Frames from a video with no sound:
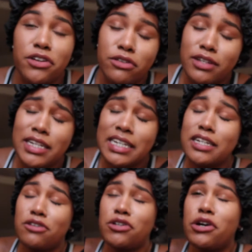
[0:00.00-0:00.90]
You'll see
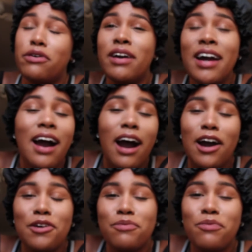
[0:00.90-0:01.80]
it. You'll know
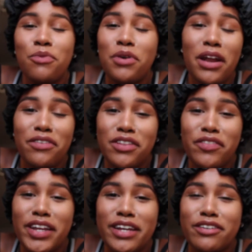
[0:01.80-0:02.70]
whatever the
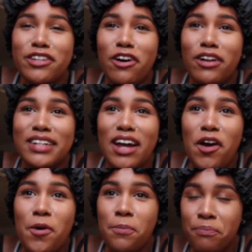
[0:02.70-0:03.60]
video is called.
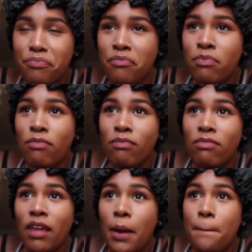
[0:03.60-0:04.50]

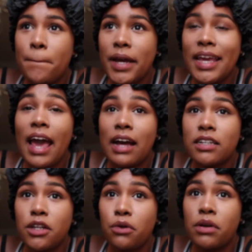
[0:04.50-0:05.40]
But yeah,
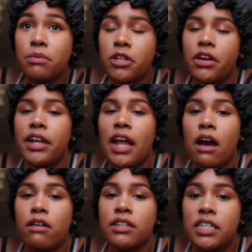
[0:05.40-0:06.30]
so what I'm doing right
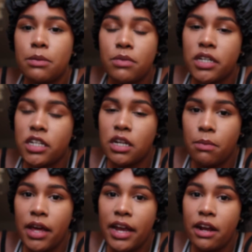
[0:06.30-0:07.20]
now is deep conditioning
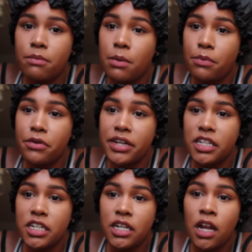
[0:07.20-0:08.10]
my hair in
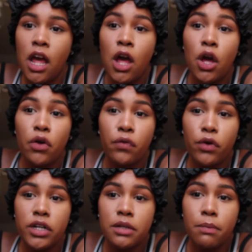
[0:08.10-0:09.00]
preparation
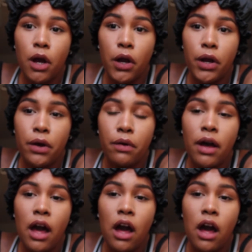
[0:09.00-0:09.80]
for tomorrow.